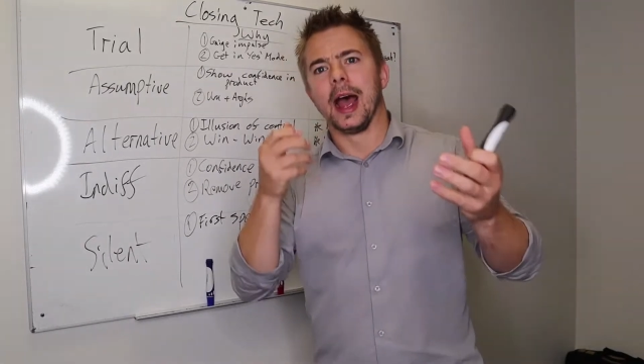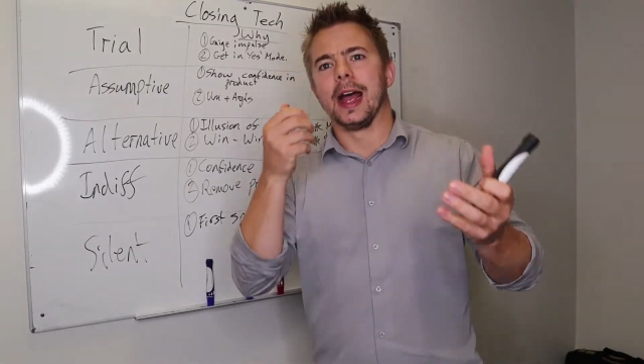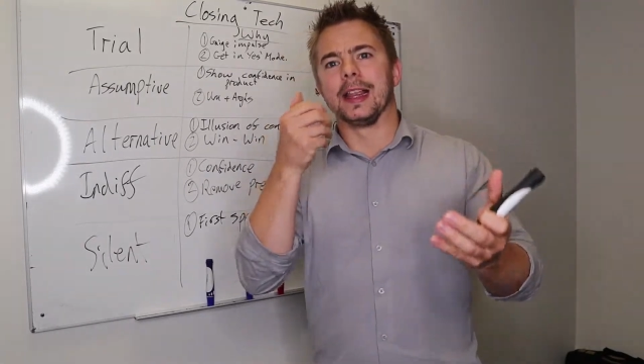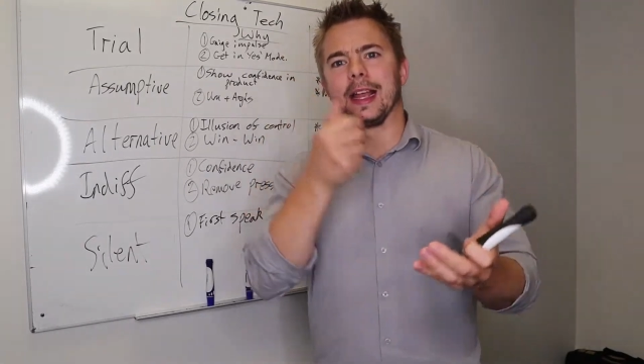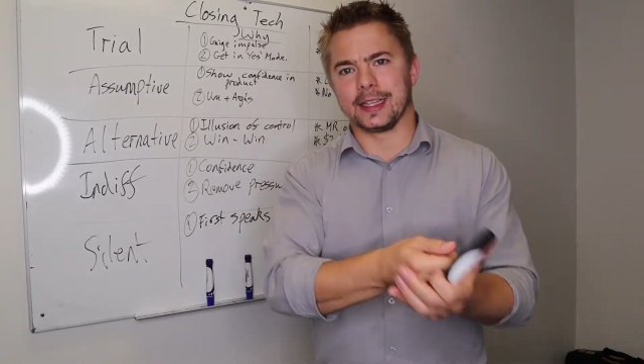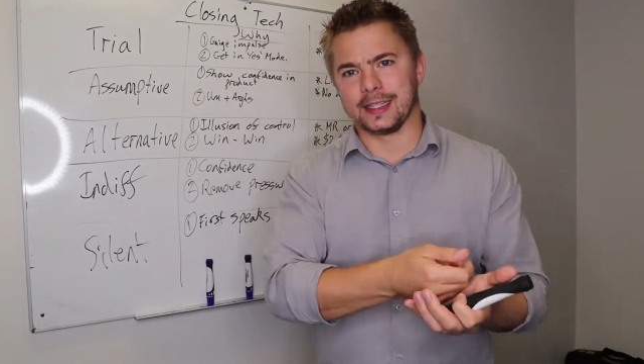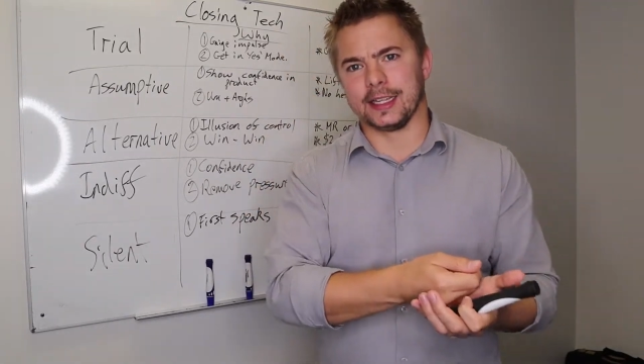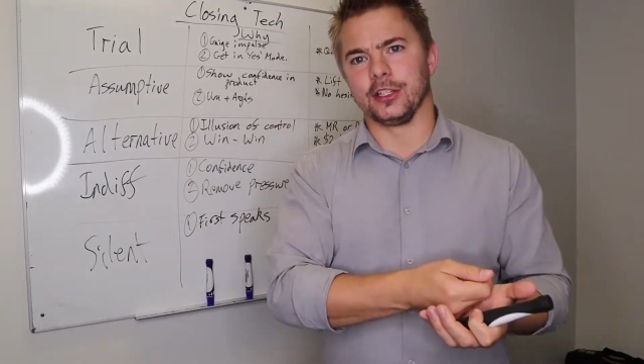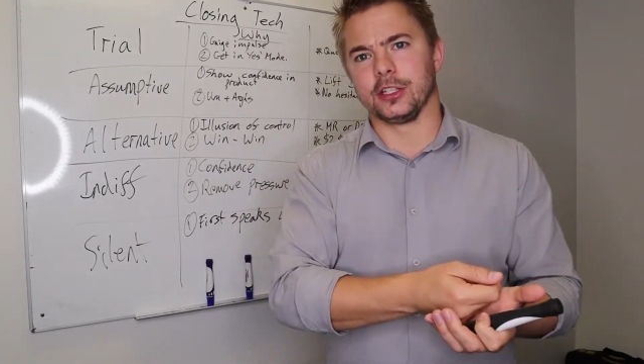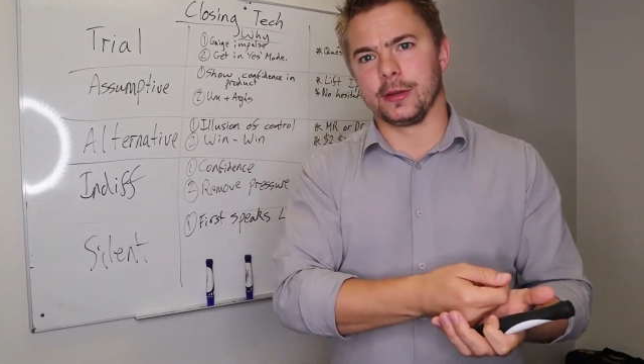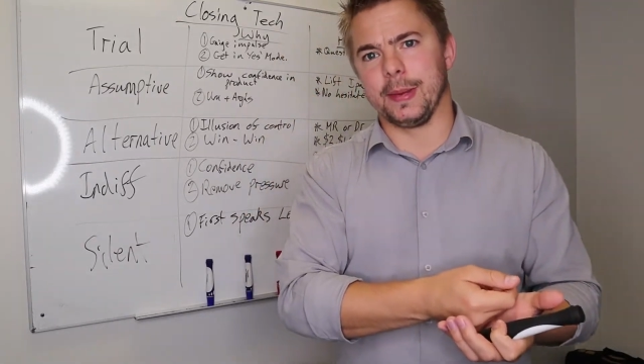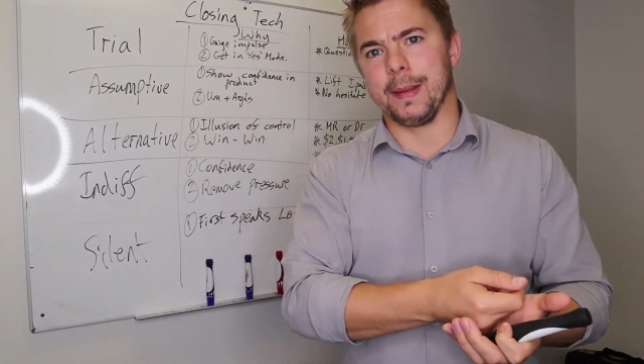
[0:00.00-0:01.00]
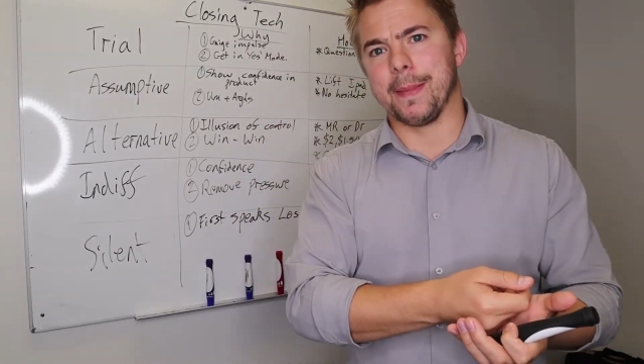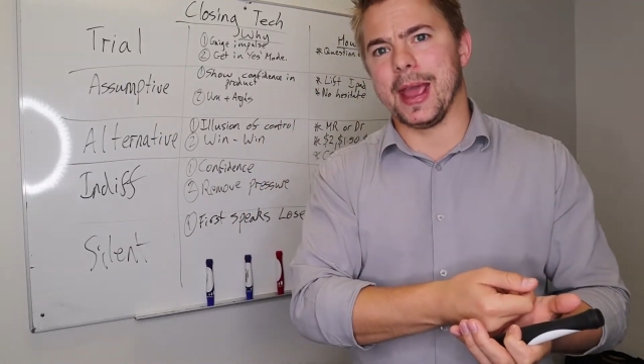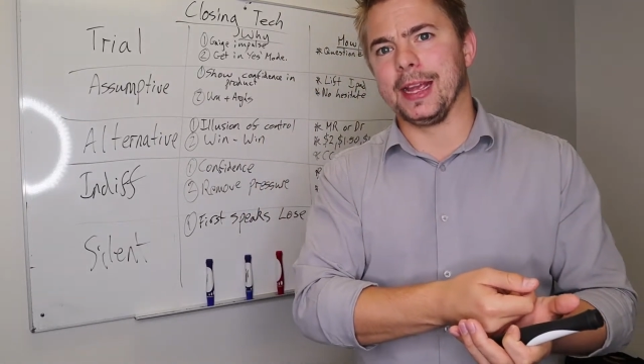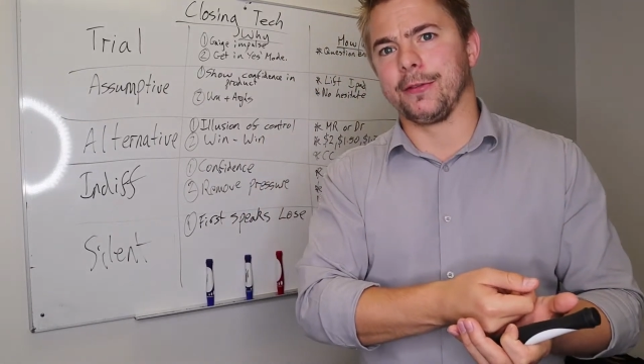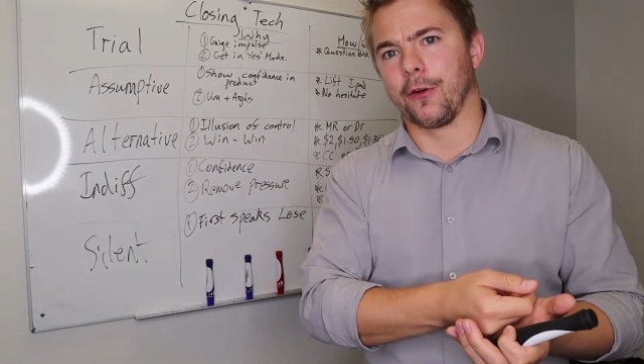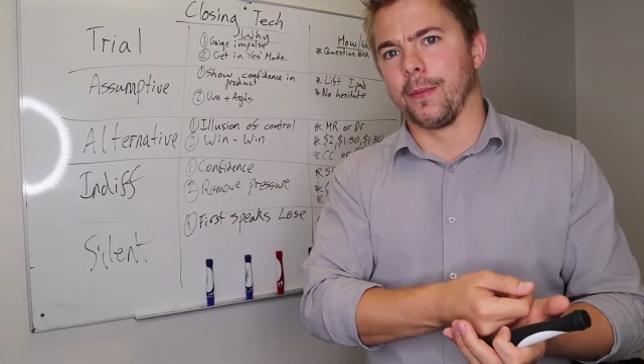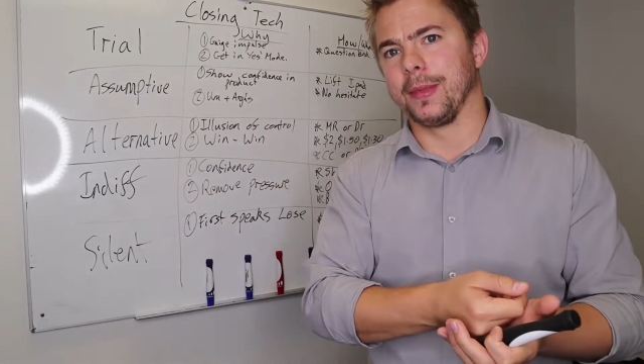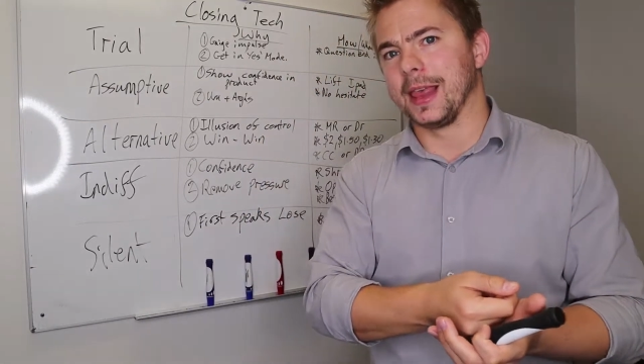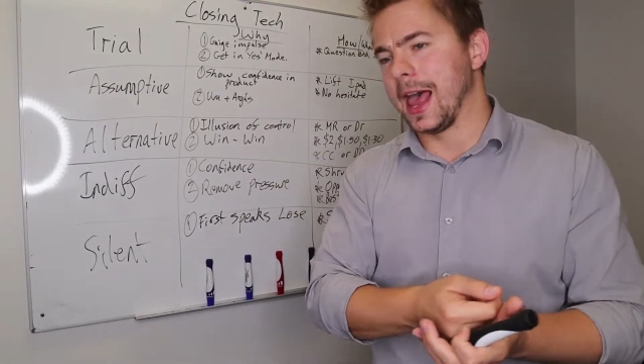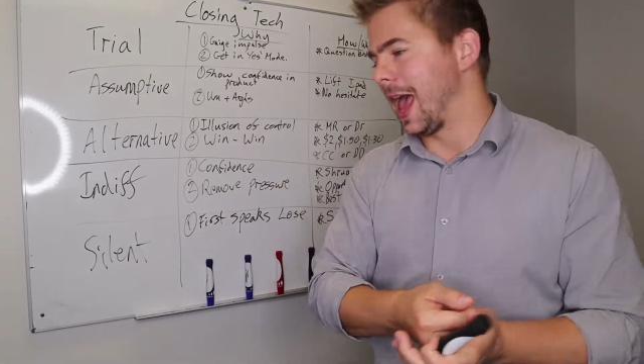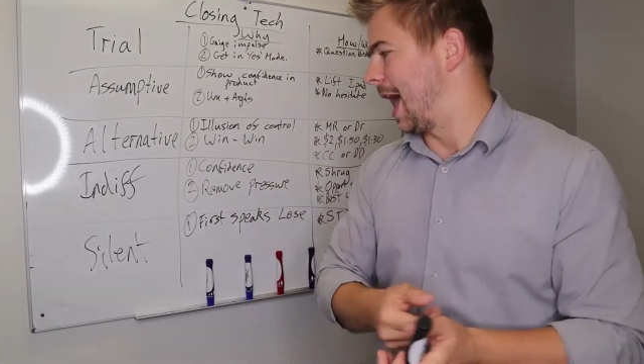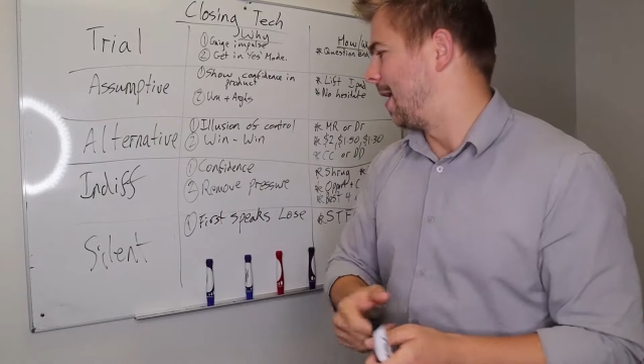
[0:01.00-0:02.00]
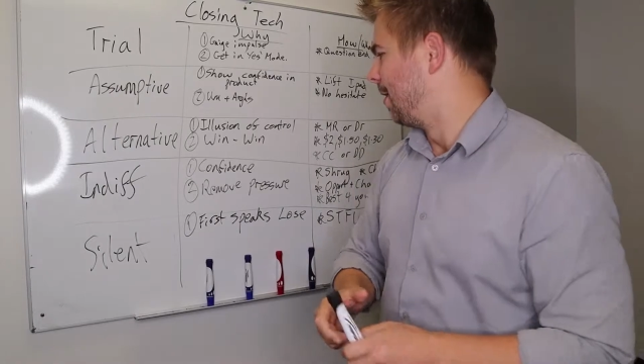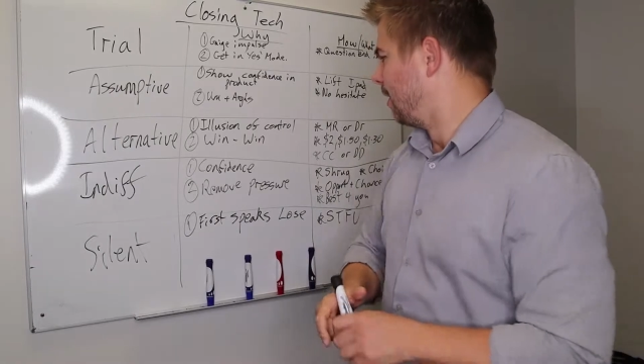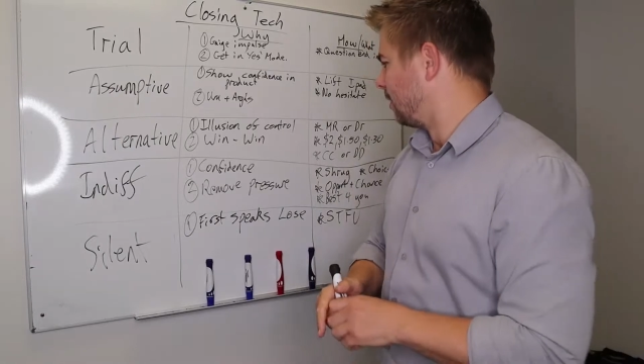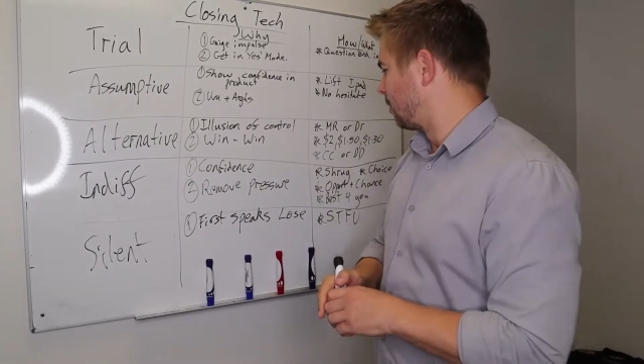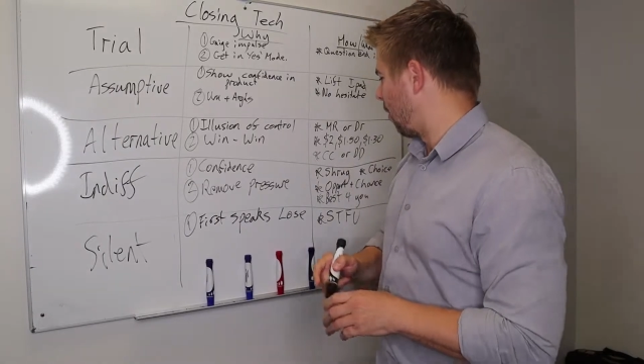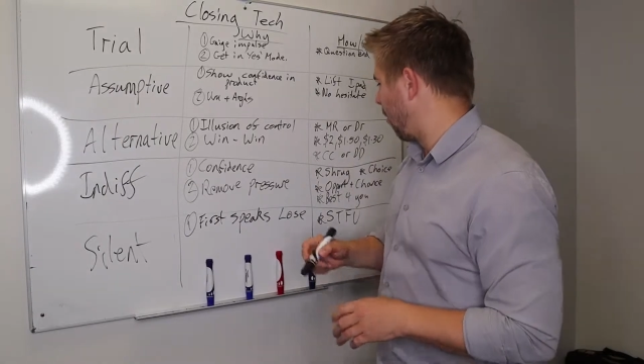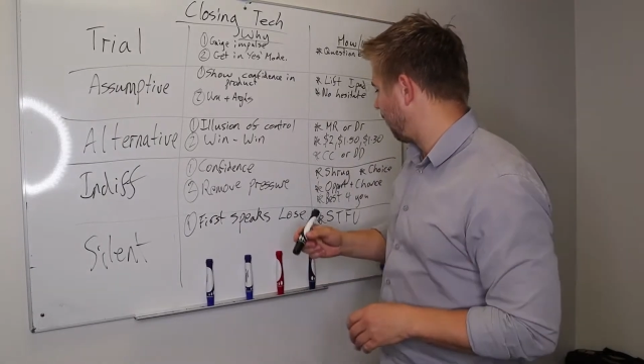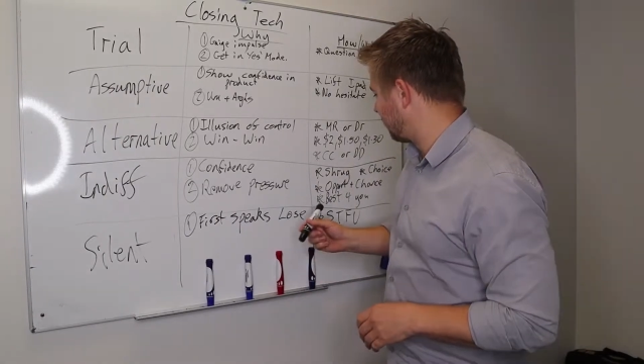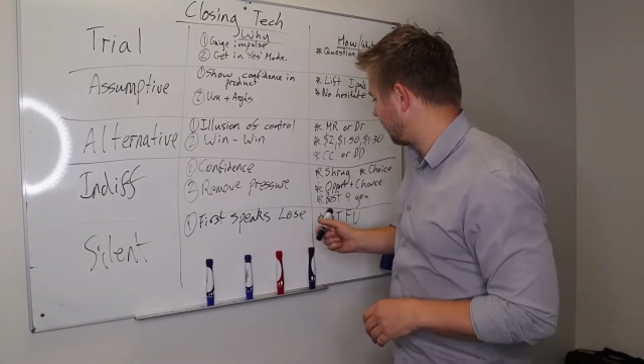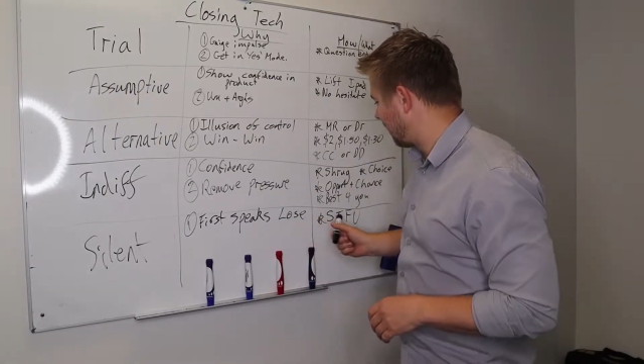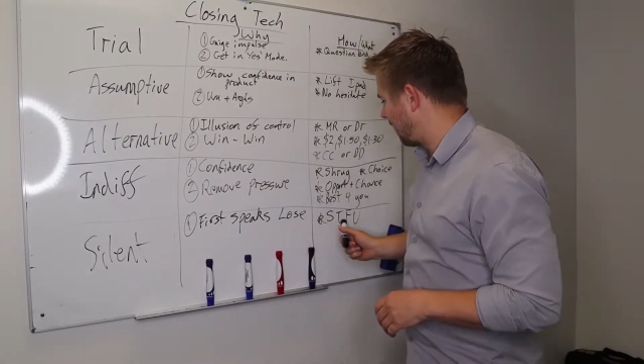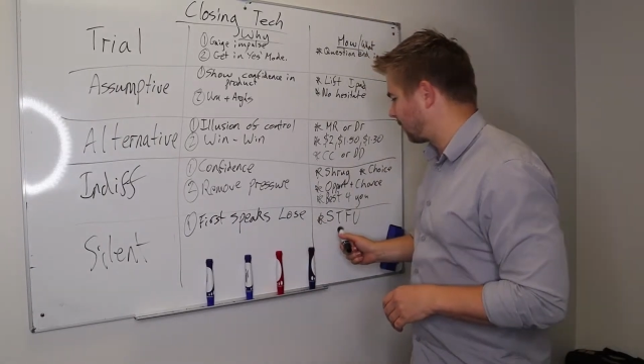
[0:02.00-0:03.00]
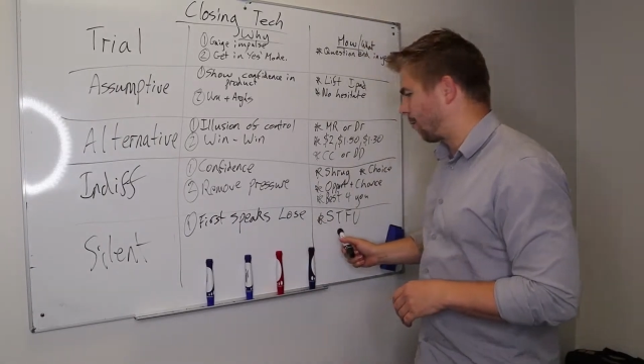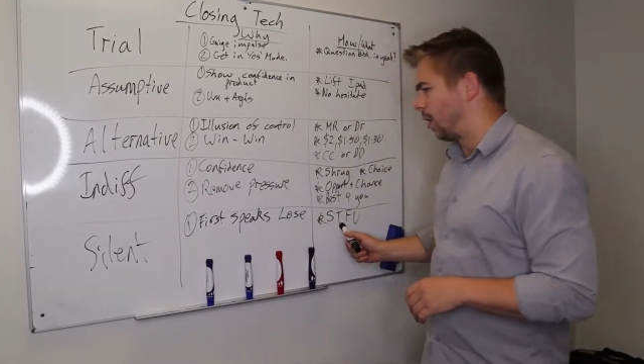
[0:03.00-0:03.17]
and that decision to be made from there. So obviously that's